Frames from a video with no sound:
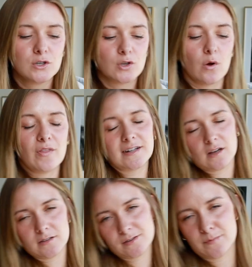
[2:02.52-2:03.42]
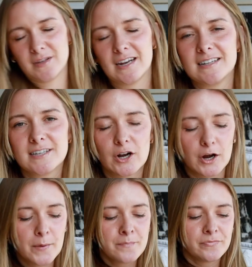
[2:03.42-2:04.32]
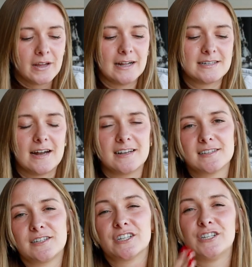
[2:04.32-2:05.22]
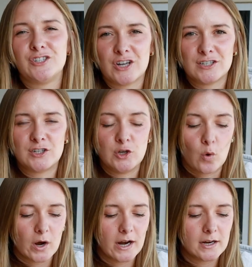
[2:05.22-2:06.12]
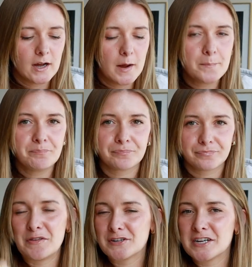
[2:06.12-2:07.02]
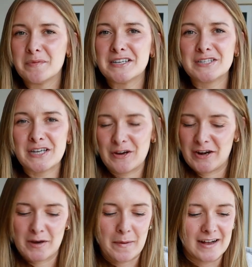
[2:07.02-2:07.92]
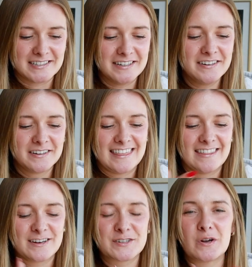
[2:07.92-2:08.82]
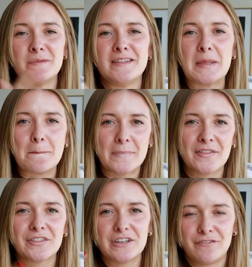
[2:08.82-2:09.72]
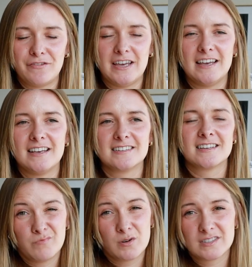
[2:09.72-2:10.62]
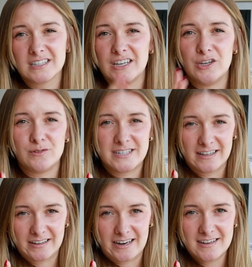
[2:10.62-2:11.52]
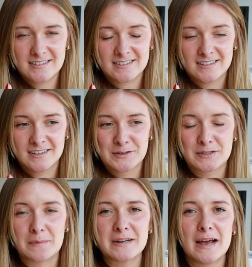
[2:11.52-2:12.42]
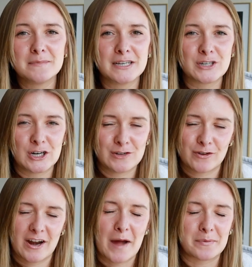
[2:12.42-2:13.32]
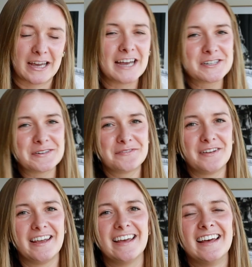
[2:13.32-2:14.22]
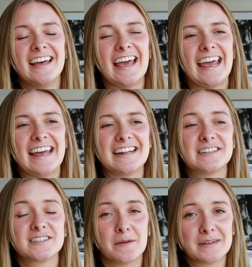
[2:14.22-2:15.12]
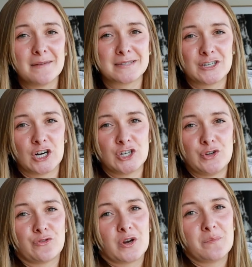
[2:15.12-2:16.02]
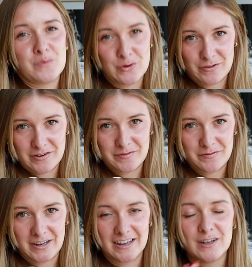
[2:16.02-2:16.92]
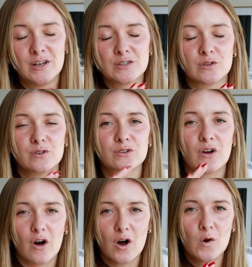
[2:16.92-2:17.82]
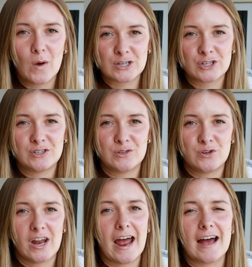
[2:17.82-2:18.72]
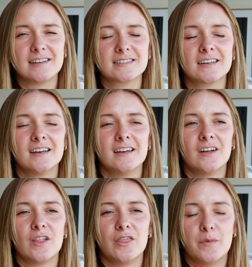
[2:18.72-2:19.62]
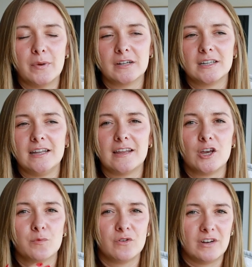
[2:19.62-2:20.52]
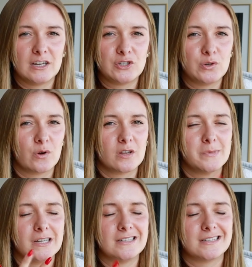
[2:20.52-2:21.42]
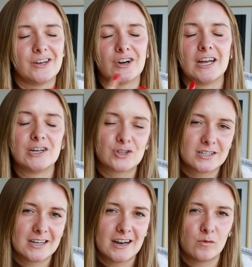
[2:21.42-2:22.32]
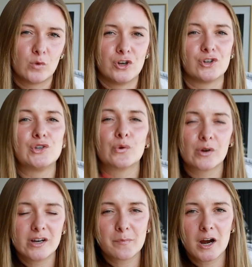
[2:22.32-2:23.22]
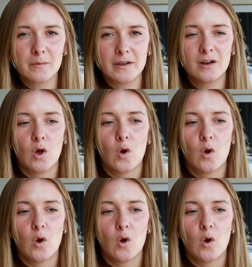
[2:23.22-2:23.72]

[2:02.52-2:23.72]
So that's also something to consider. It's not necessarily just your income. Then there's gonna be a security deposit. Then there's going to be the monthly fees, mostly utilities. Sometimes they charge you for an application fee, and sometimes they charge you for a move-in fee. So those are all questions you should ask the building that you're moving into or the buildings that you're interested in when you're touring an apartment.